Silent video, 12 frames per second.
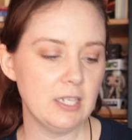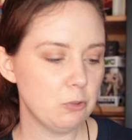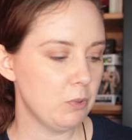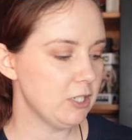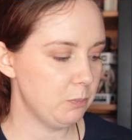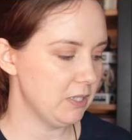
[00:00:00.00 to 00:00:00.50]

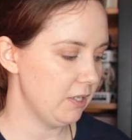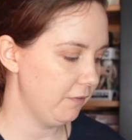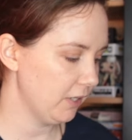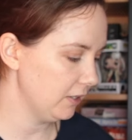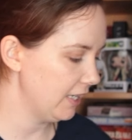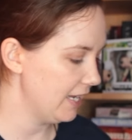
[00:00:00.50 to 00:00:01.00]
This one
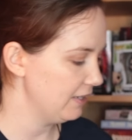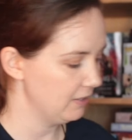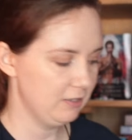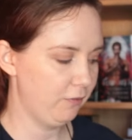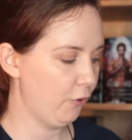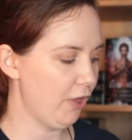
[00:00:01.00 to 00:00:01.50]
specifically
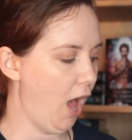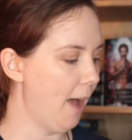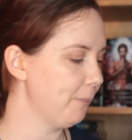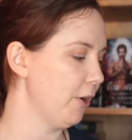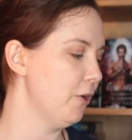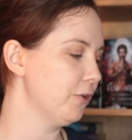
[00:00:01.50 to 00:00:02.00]
is for the
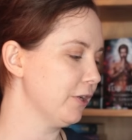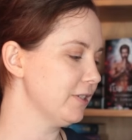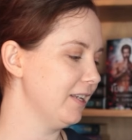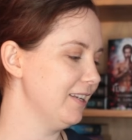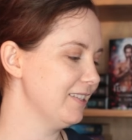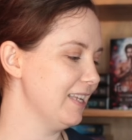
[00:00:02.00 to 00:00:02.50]
opera
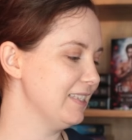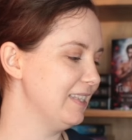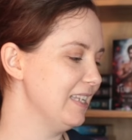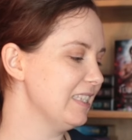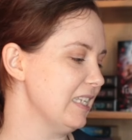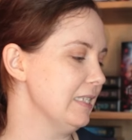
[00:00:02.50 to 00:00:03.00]
owners, and it says,
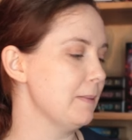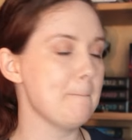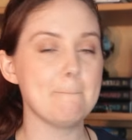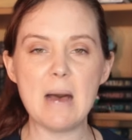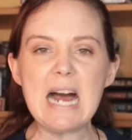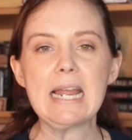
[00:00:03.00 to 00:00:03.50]
"This is
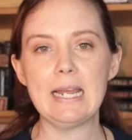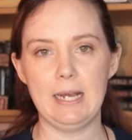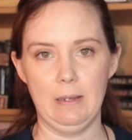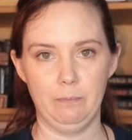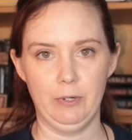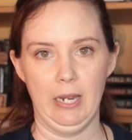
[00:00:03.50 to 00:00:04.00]
my
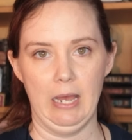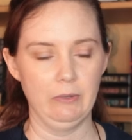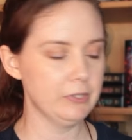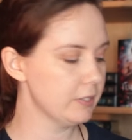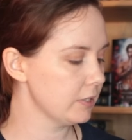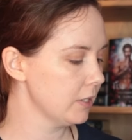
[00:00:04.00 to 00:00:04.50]
opera
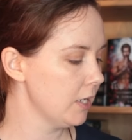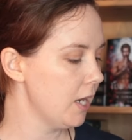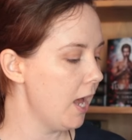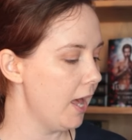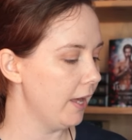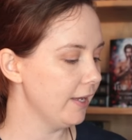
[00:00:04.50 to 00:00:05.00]
house.
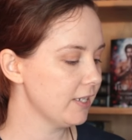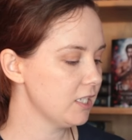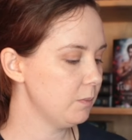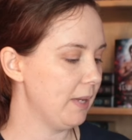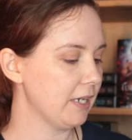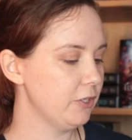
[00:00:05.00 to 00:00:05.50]
I
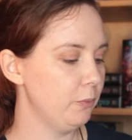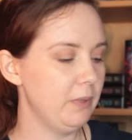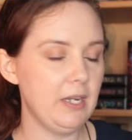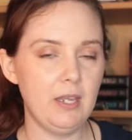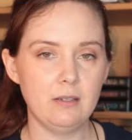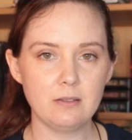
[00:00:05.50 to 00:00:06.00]
expect
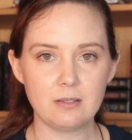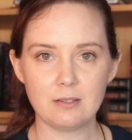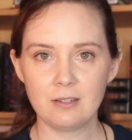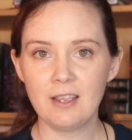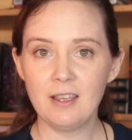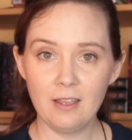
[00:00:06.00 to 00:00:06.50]

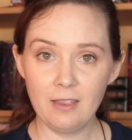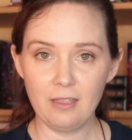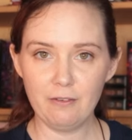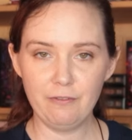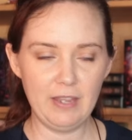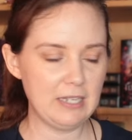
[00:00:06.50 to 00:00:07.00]
obedience,
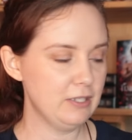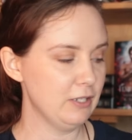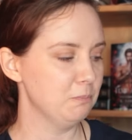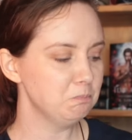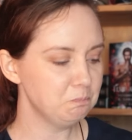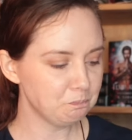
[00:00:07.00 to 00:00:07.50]
the
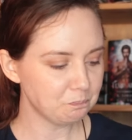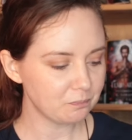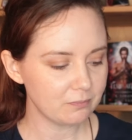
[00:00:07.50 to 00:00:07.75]
Phantom.